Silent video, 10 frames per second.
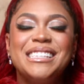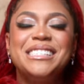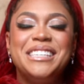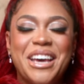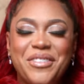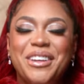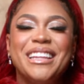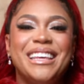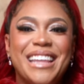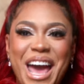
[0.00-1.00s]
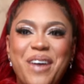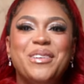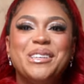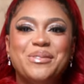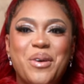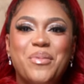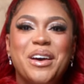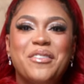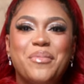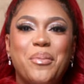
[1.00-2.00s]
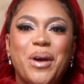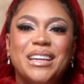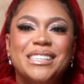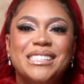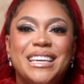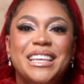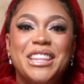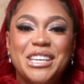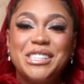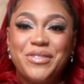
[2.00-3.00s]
is definitely the happiest moment of my pregnancy thus